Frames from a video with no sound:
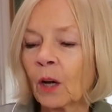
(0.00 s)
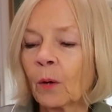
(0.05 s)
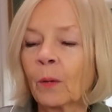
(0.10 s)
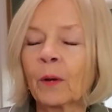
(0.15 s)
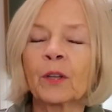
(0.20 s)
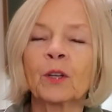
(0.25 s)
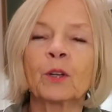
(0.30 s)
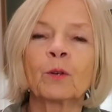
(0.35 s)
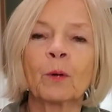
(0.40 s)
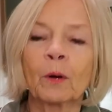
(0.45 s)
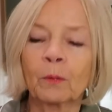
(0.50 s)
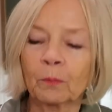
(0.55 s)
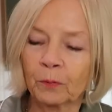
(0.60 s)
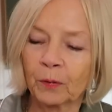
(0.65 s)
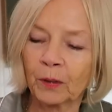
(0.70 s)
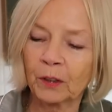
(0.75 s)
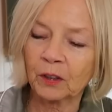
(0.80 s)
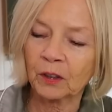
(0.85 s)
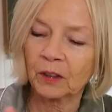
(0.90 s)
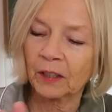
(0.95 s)
whether you want
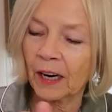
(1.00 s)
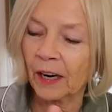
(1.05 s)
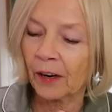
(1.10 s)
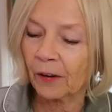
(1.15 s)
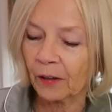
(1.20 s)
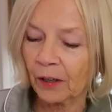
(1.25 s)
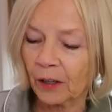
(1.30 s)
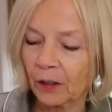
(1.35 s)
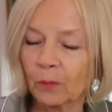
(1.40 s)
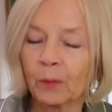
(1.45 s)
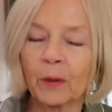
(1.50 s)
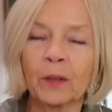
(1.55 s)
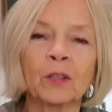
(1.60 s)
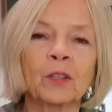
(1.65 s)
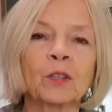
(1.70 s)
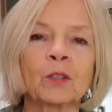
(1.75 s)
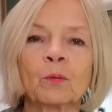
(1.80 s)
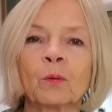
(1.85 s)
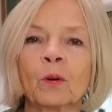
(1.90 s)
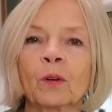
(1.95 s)
vegetarian, whether
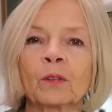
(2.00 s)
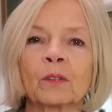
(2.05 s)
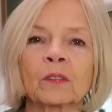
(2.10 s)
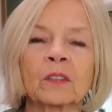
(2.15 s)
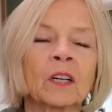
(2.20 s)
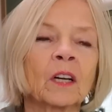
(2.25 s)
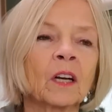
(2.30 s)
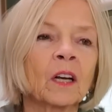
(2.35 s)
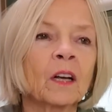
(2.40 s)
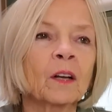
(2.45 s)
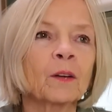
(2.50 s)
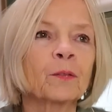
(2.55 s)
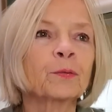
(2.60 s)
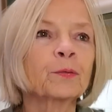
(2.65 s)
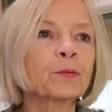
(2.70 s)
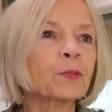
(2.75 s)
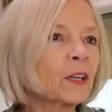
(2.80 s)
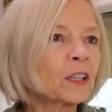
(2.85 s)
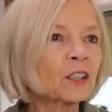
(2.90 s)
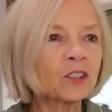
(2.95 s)
you want
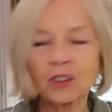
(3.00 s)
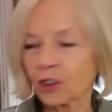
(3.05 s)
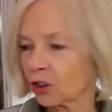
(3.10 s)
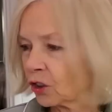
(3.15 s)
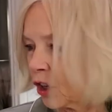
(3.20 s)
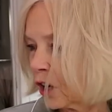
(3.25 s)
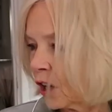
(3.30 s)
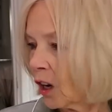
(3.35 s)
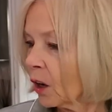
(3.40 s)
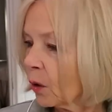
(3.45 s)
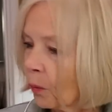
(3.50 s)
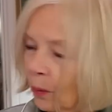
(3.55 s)
fish,